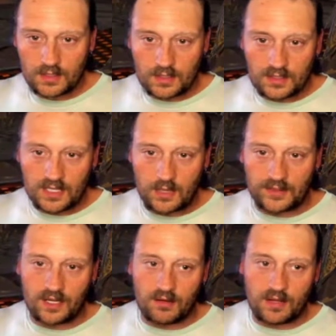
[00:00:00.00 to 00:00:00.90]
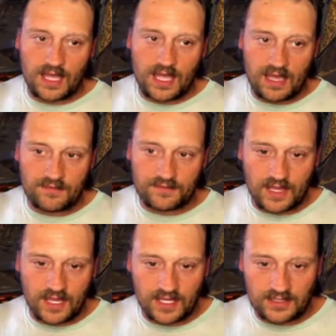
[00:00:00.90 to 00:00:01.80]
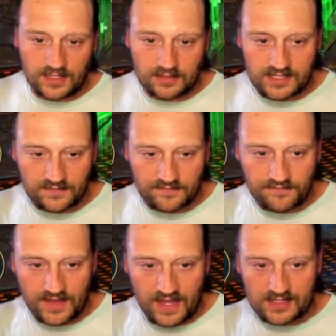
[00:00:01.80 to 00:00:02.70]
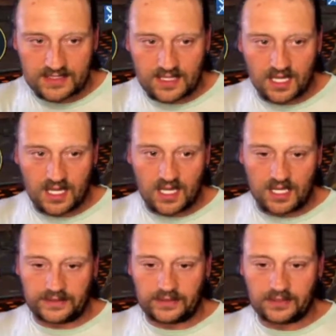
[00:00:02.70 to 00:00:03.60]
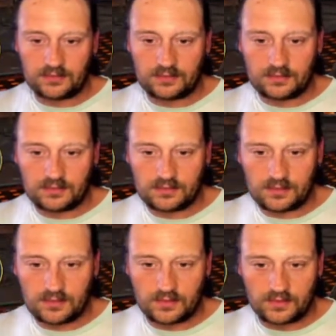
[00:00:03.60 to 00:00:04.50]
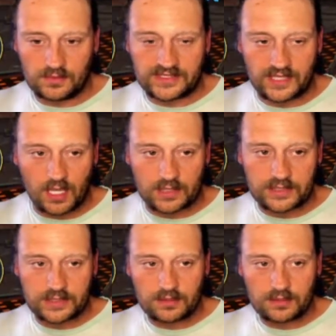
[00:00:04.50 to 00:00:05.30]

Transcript: Now, we don't have a decreased defense on, which sucks.